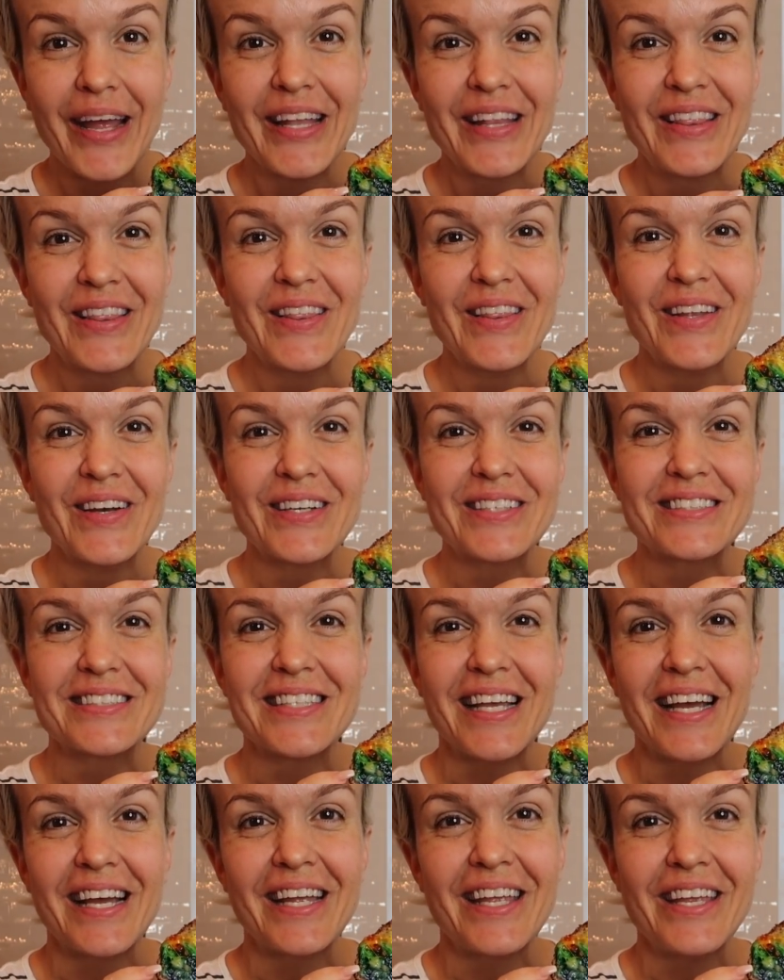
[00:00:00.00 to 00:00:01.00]
it
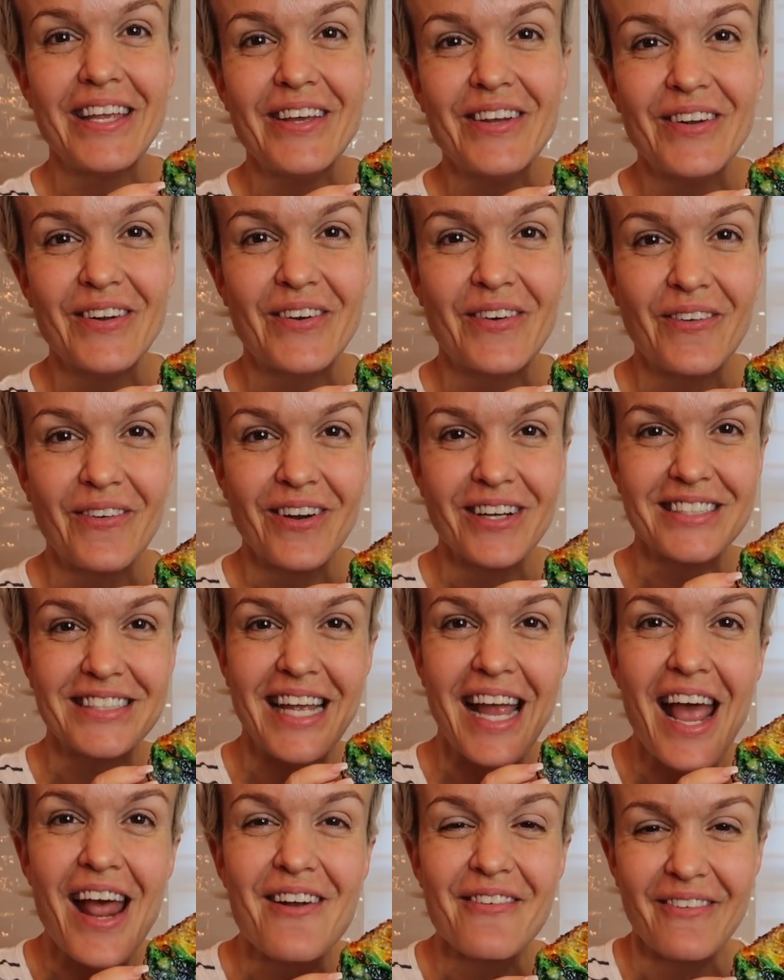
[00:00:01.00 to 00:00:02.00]
looks like unicorns
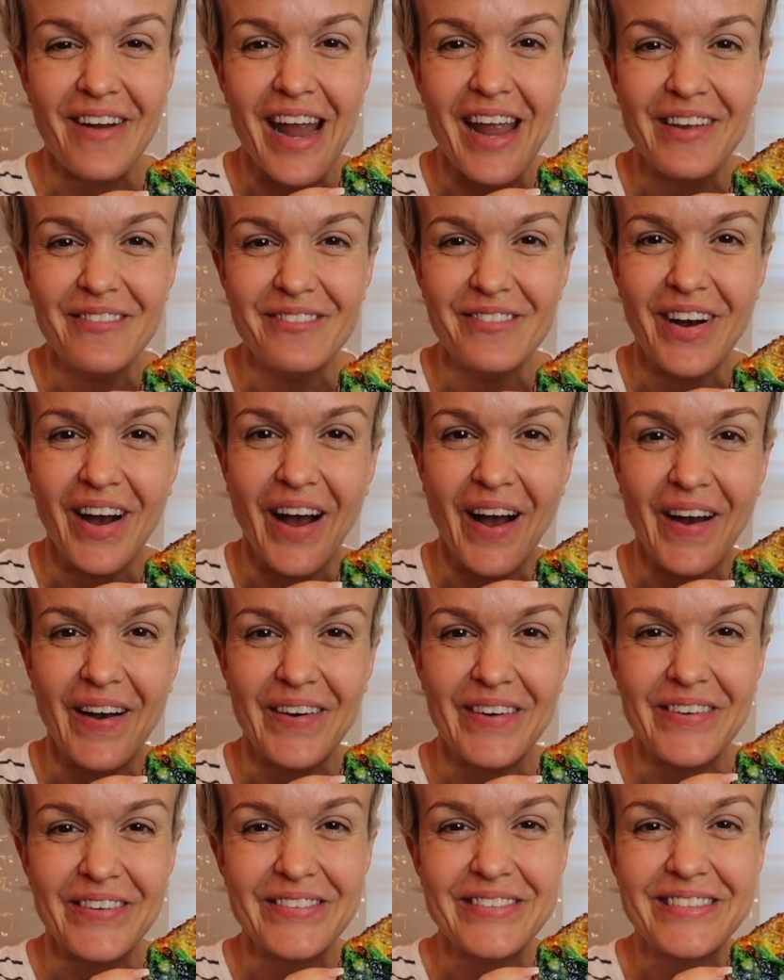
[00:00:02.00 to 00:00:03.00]
and
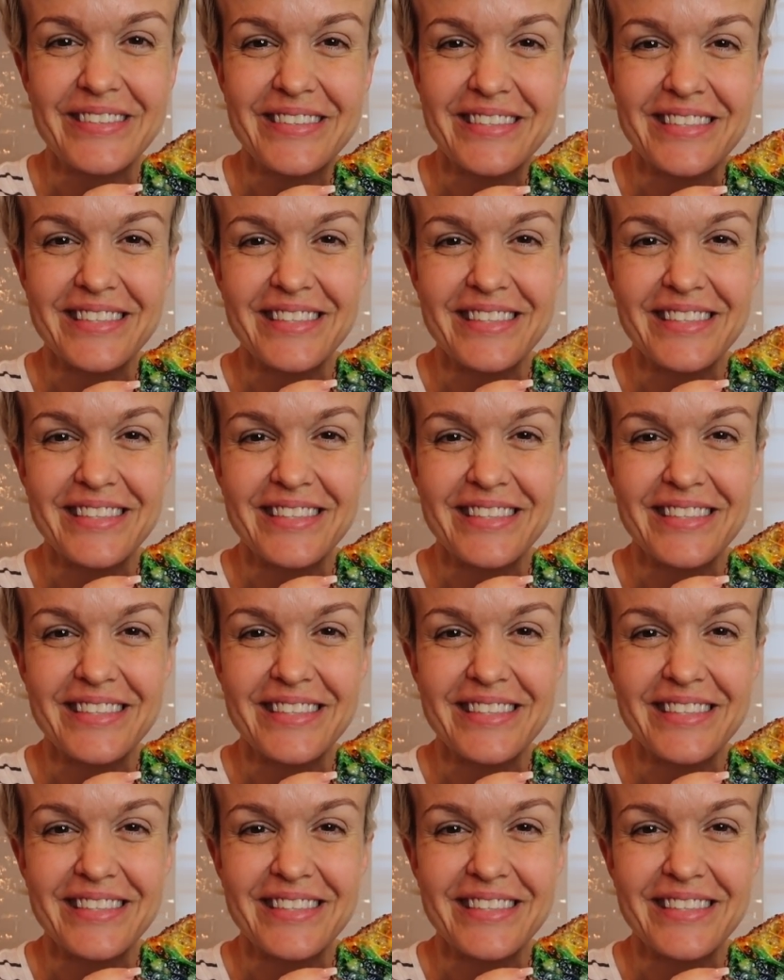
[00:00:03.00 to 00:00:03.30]
rainbows.